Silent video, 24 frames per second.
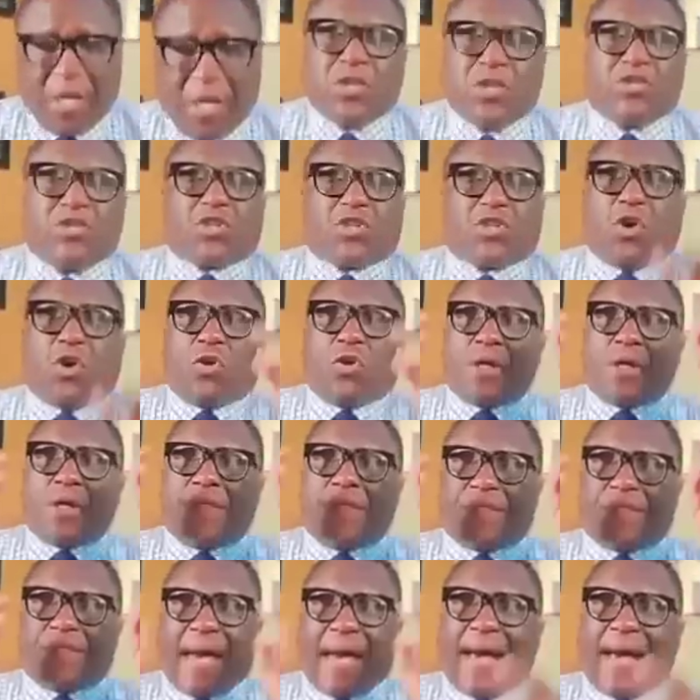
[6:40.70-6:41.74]
so
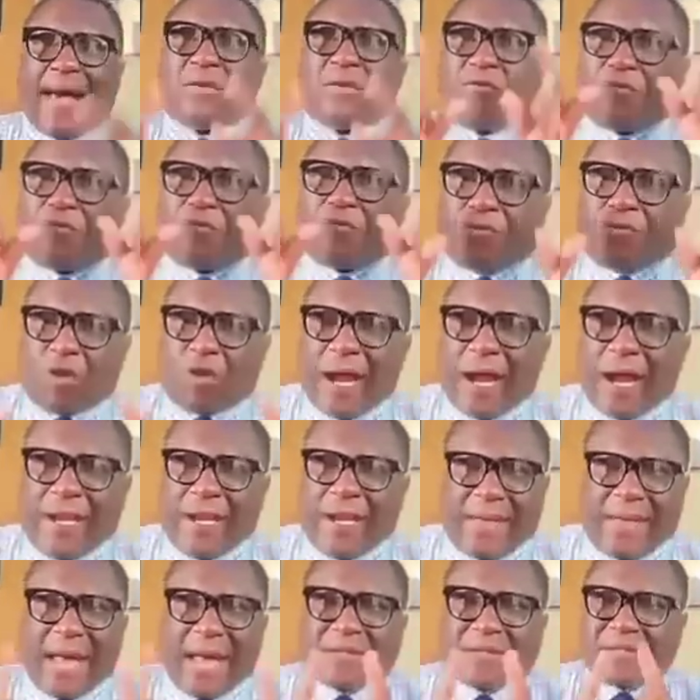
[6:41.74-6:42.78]
that phrase,
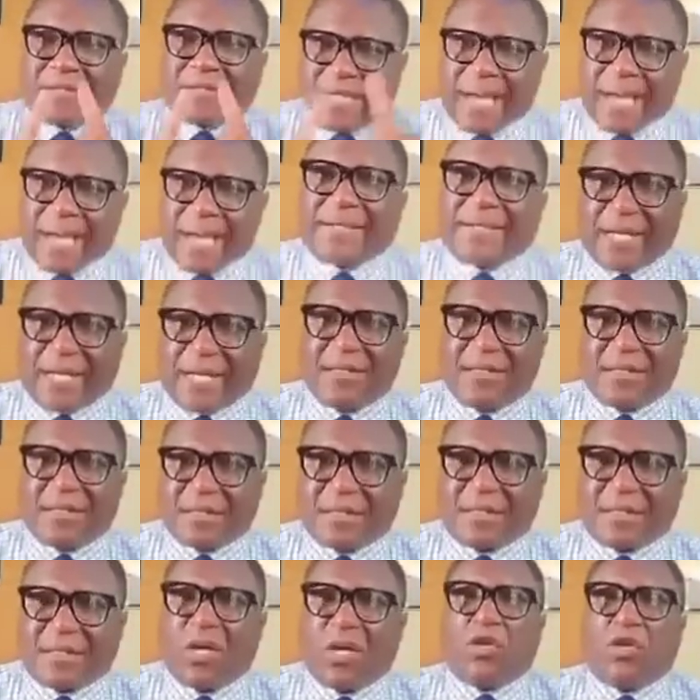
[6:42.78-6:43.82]
that
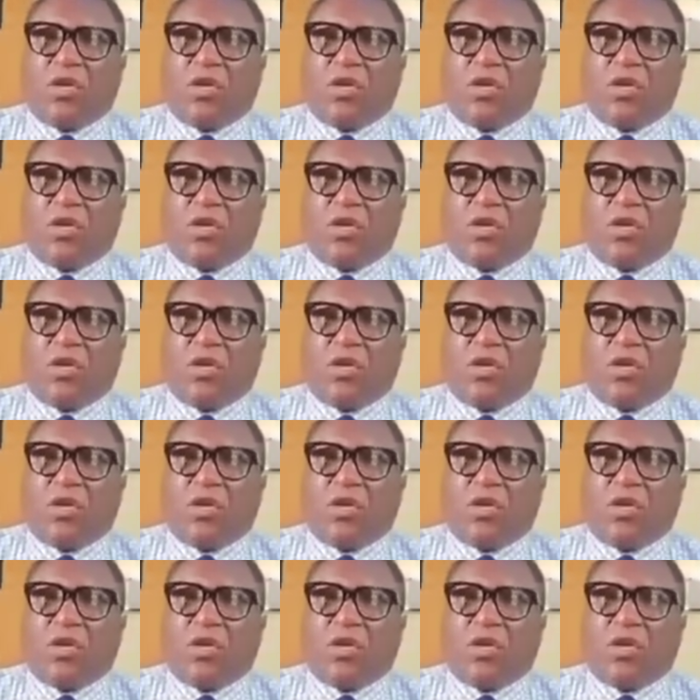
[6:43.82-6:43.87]
sentence,